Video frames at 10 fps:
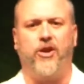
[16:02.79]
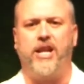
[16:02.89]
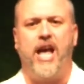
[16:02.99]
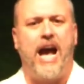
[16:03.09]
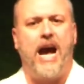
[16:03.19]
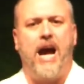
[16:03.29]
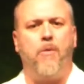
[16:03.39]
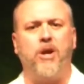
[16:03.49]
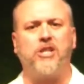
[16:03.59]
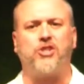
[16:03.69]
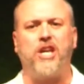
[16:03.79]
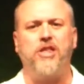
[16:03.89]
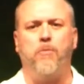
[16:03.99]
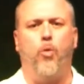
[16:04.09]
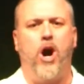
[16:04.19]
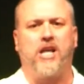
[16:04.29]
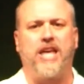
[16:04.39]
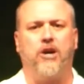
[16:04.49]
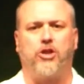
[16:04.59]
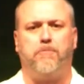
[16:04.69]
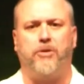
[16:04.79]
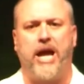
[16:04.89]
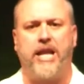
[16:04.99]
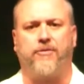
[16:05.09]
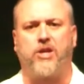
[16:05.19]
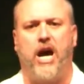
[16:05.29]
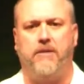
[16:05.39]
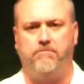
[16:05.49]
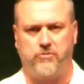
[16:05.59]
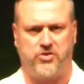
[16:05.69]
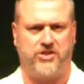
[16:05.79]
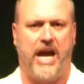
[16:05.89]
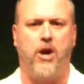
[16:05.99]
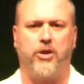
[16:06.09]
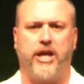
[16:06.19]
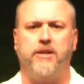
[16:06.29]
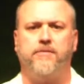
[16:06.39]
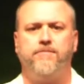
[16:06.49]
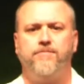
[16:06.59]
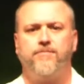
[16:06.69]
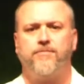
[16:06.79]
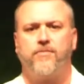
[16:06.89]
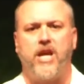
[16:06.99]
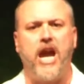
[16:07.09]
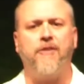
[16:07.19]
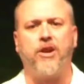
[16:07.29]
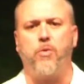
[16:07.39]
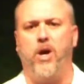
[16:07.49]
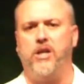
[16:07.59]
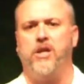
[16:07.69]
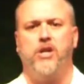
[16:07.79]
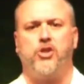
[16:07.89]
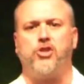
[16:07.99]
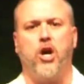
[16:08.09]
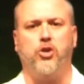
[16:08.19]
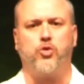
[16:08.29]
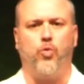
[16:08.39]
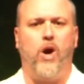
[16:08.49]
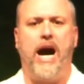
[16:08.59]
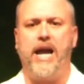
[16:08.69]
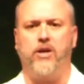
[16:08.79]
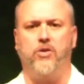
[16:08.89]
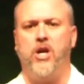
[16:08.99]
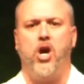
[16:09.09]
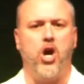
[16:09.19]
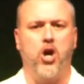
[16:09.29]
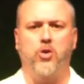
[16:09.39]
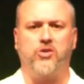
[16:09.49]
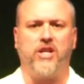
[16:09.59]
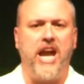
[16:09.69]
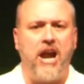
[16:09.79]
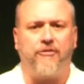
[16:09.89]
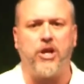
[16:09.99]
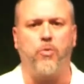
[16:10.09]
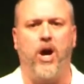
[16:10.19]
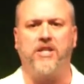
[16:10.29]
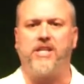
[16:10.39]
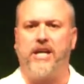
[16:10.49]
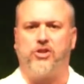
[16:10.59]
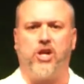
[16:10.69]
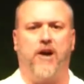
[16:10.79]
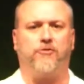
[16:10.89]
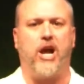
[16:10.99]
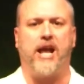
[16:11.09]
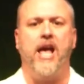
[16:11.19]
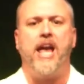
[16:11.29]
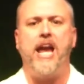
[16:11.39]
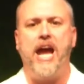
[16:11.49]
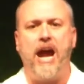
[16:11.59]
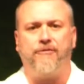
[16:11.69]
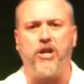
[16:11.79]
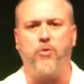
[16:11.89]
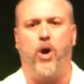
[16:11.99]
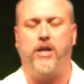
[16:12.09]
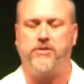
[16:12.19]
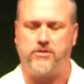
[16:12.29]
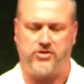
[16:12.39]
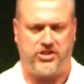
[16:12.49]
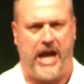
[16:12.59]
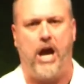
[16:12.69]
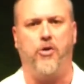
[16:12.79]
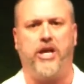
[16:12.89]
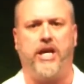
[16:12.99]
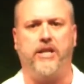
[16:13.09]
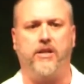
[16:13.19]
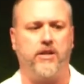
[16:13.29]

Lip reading: And I want to see them walk out the plan of God. Doubt it. Everyone sows wild oats. And everyone gets off track. Everyone. Doubt it.